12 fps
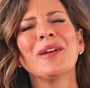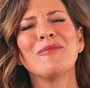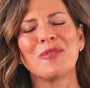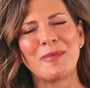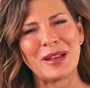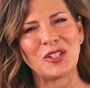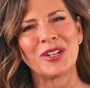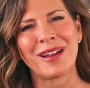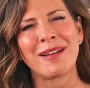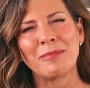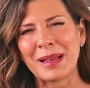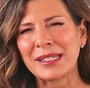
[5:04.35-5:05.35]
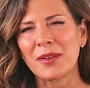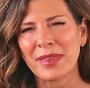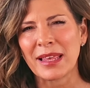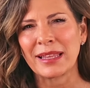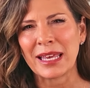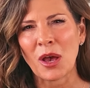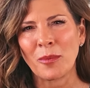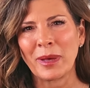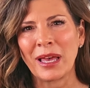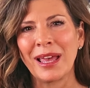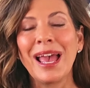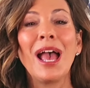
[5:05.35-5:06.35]
information on
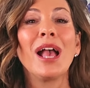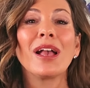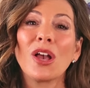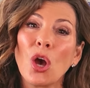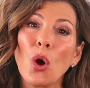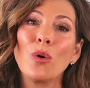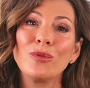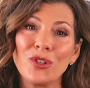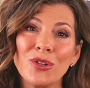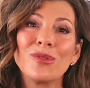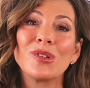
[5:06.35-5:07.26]
mesothelioma, go to